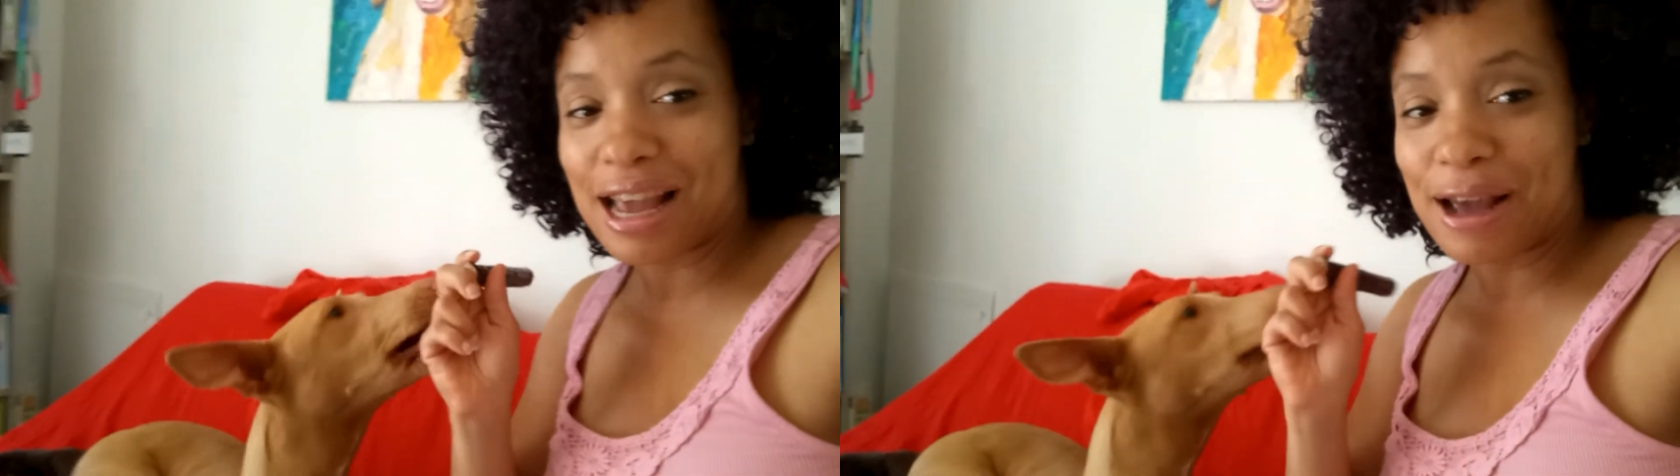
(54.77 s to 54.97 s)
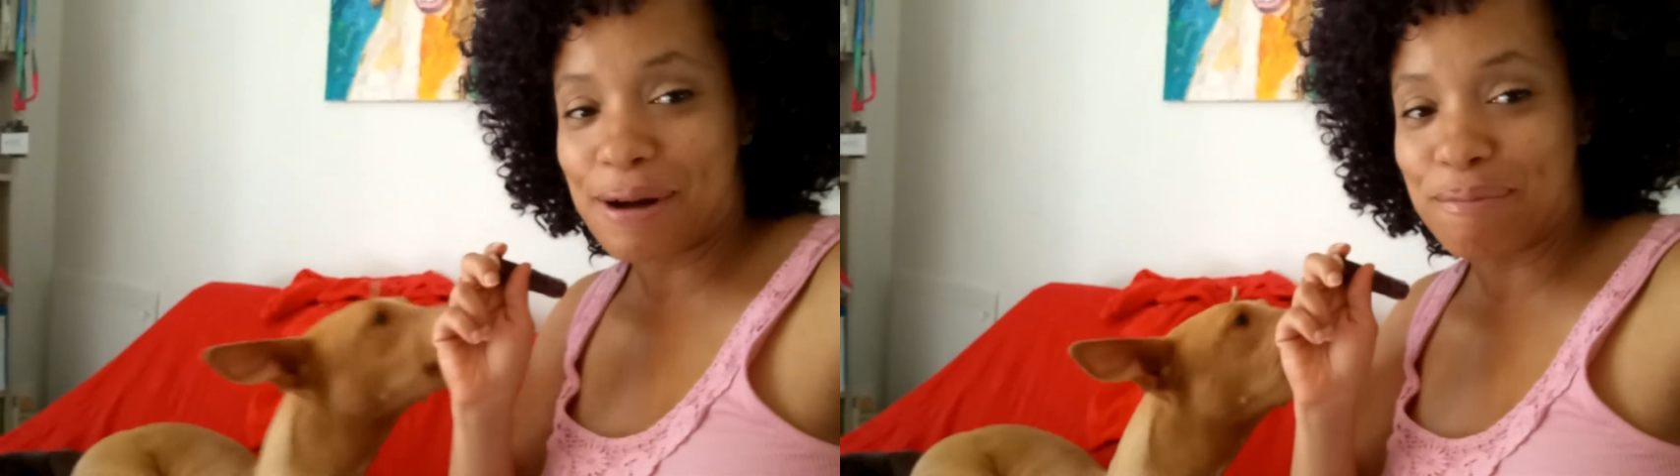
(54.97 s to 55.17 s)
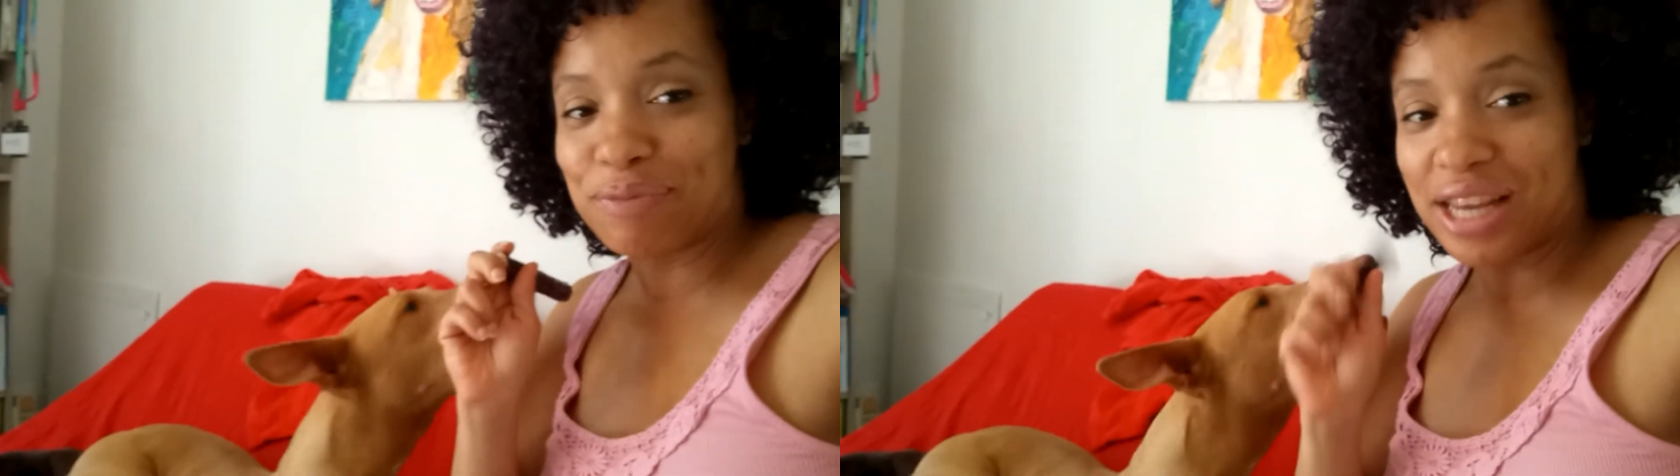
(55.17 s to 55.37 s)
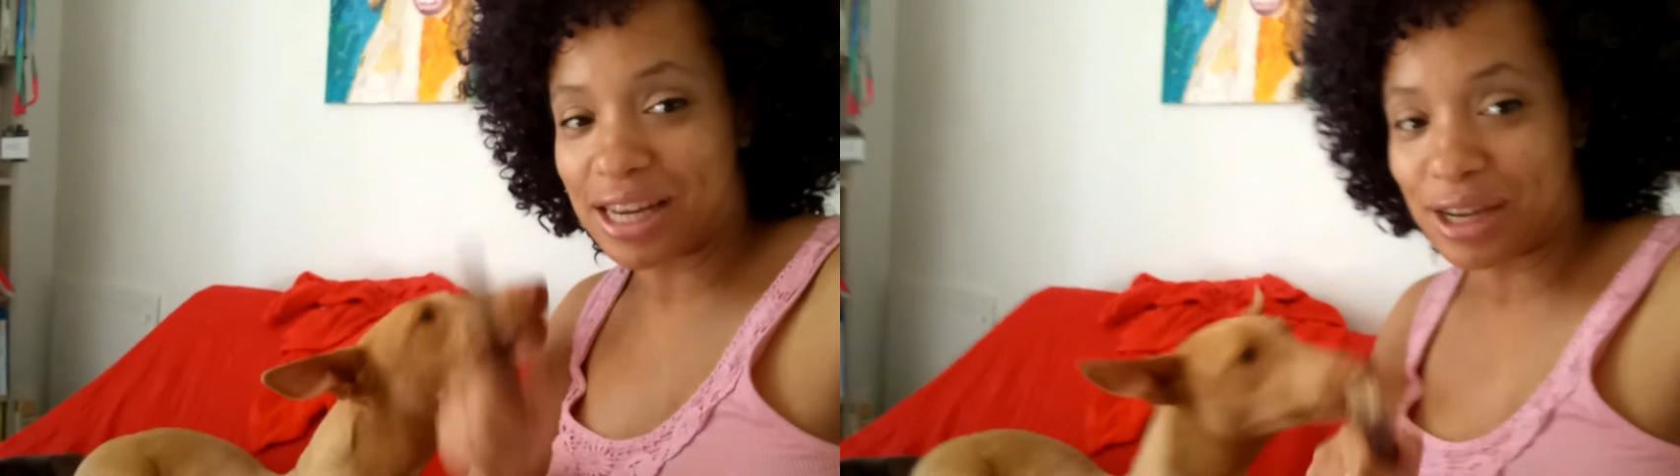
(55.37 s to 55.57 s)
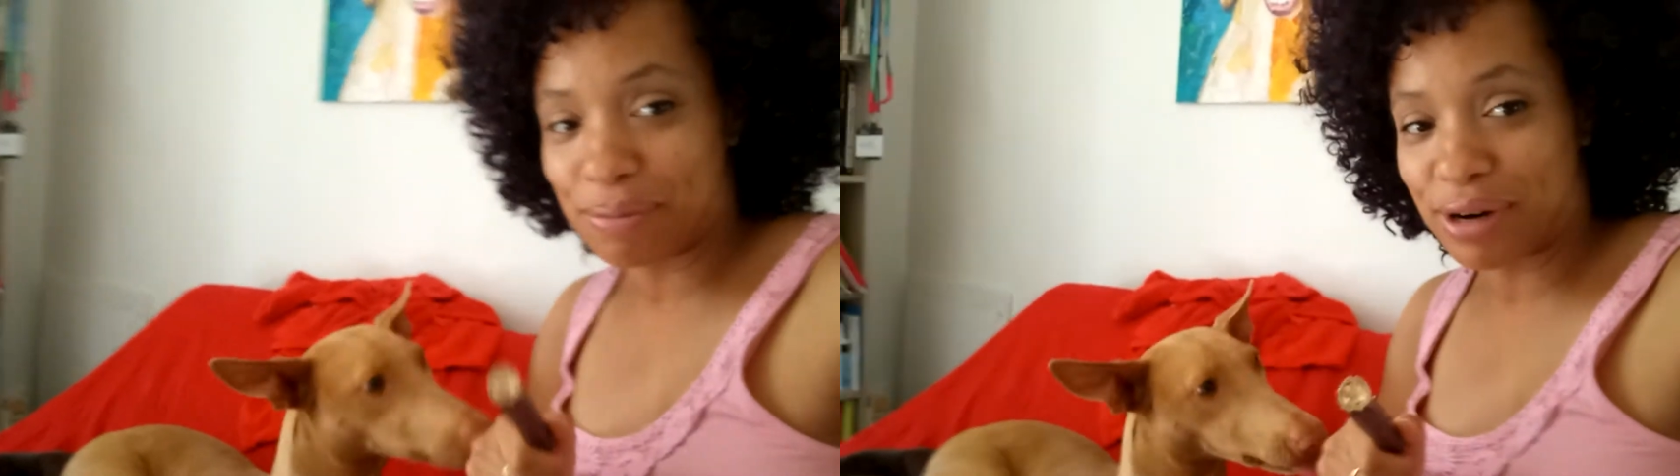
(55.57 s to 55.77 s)
am
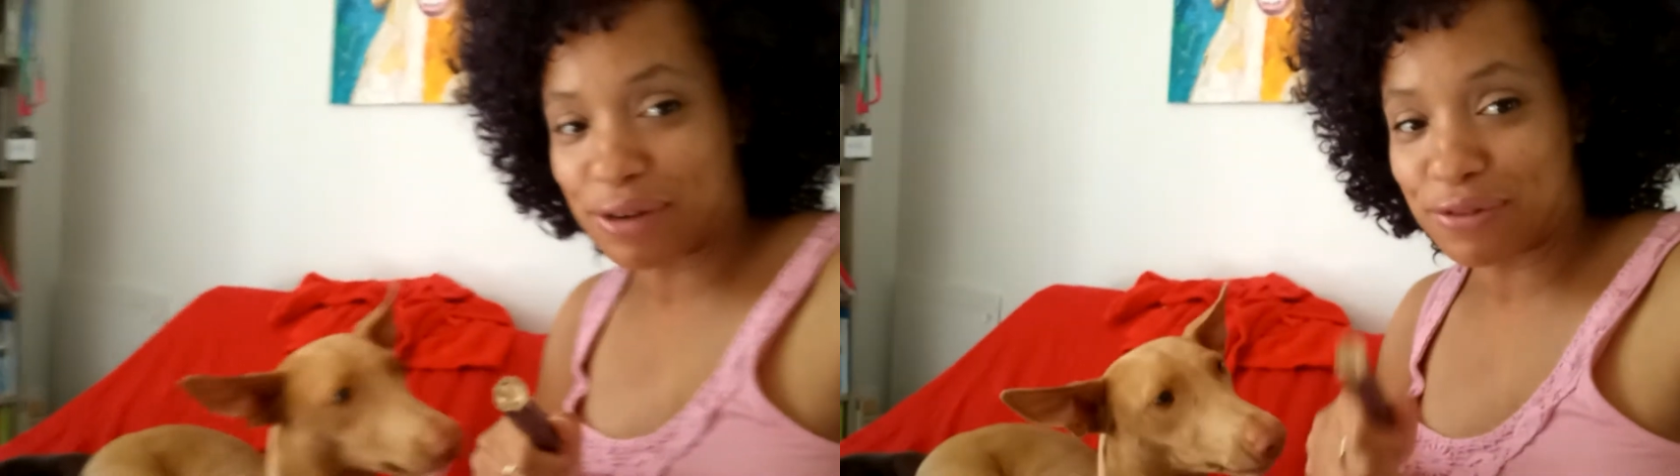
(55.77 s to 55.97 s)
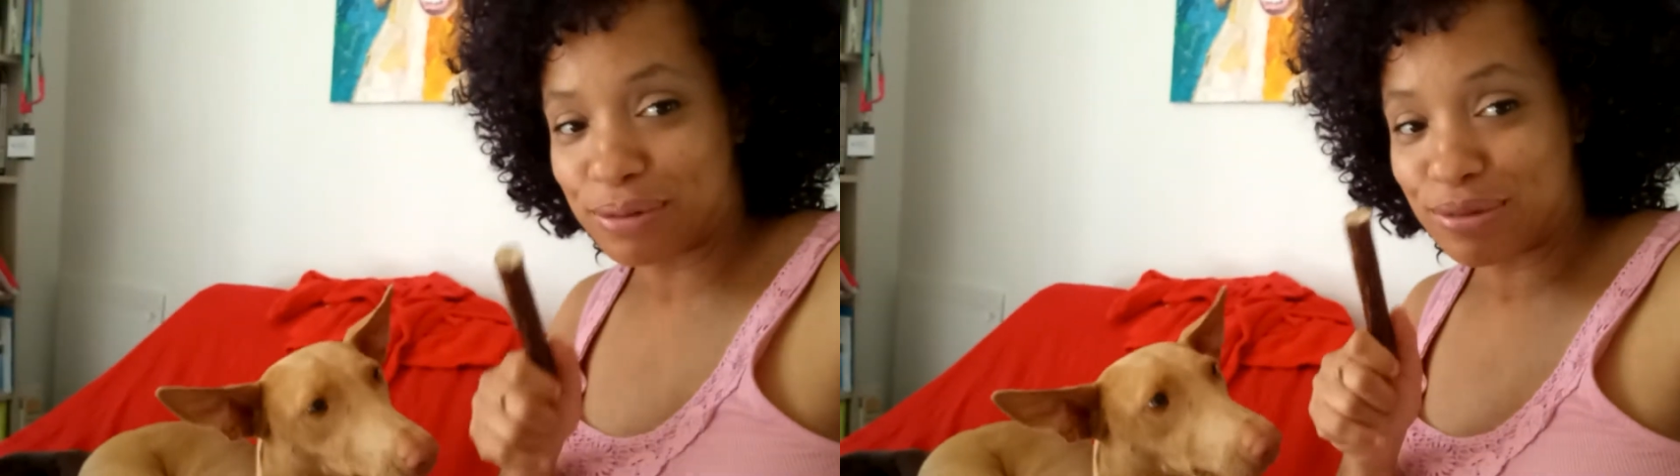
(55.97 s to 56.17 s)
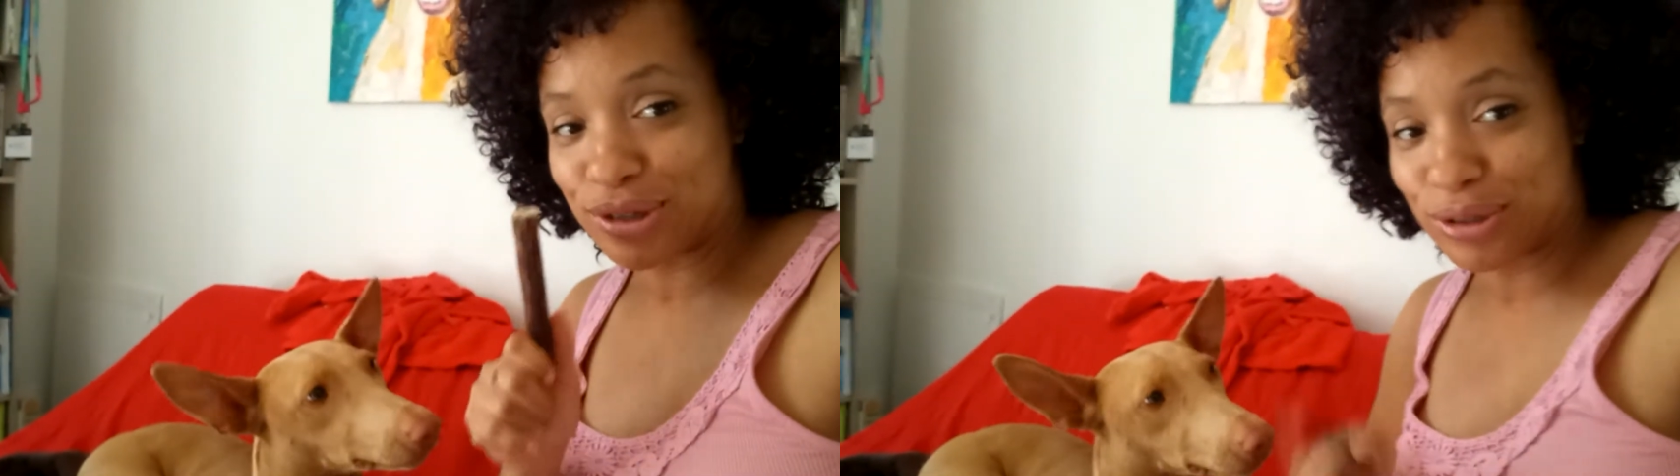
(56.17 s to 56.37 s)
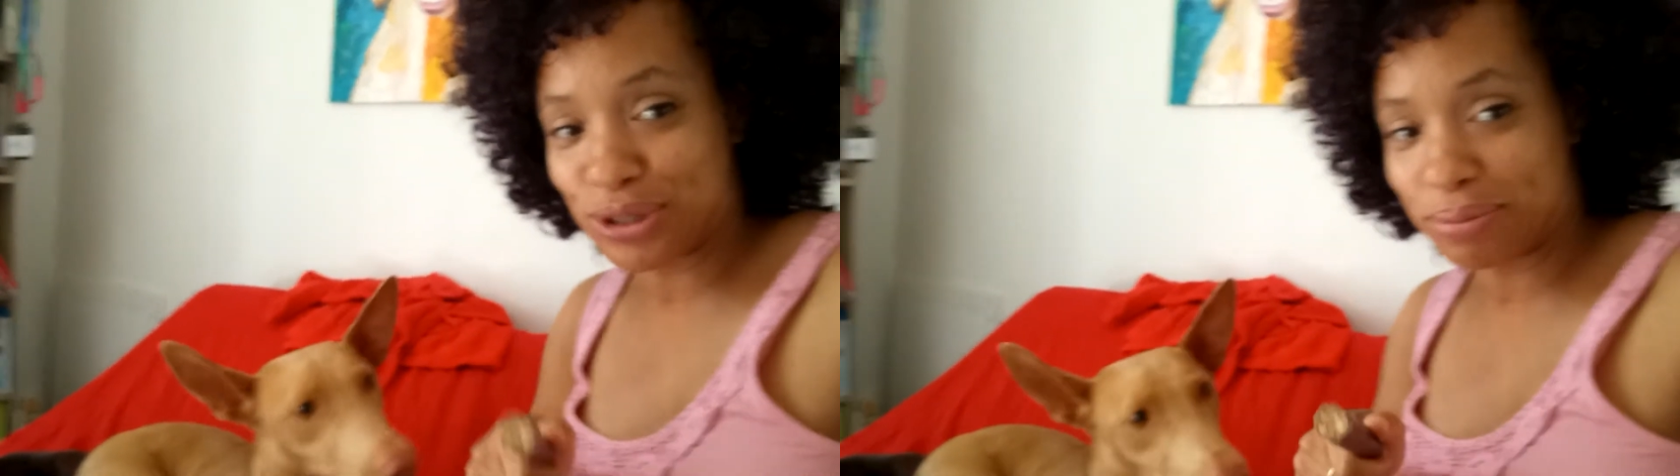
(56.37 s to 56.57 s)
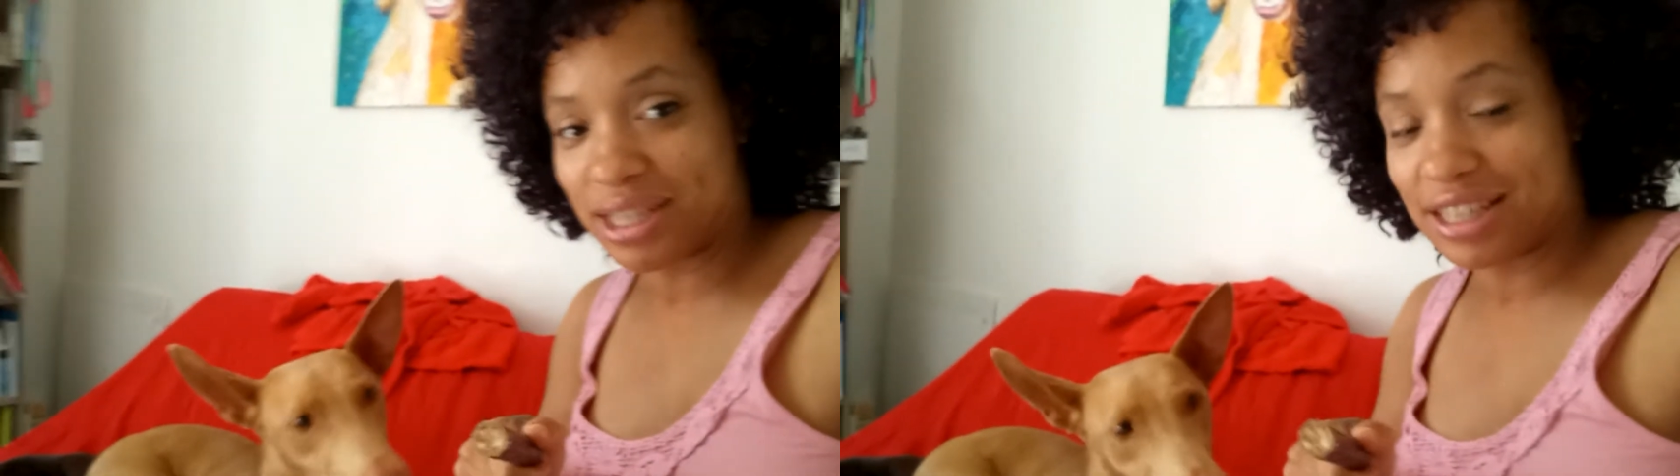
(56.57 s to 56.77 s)
taking a break from
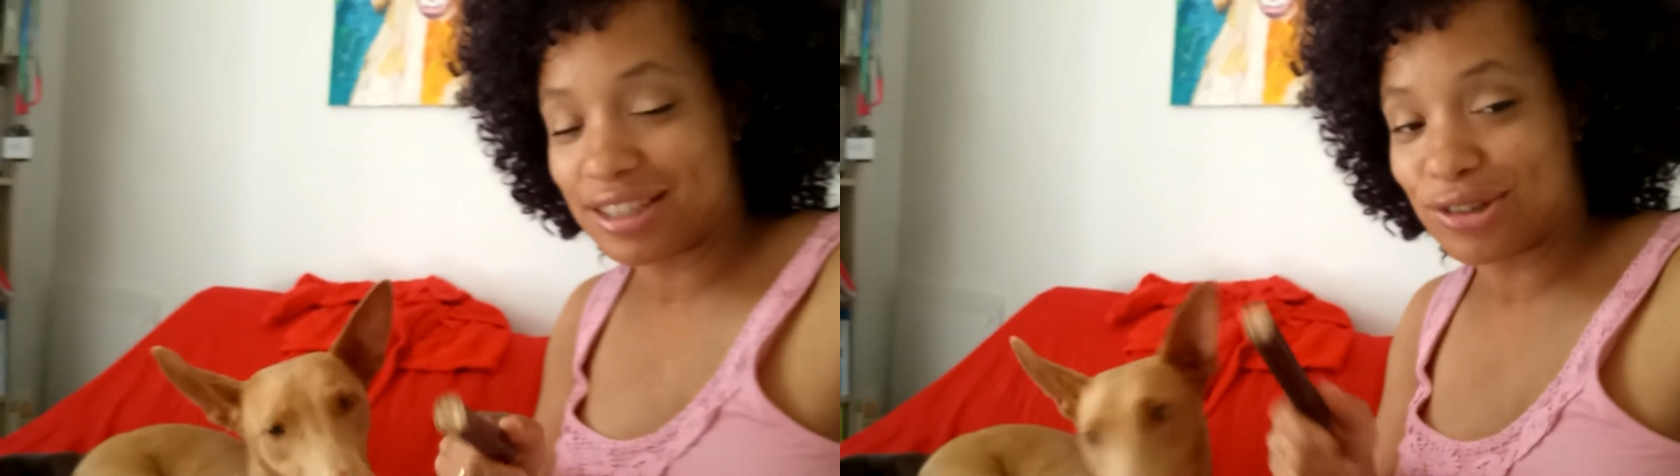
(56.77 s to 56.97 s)
social media,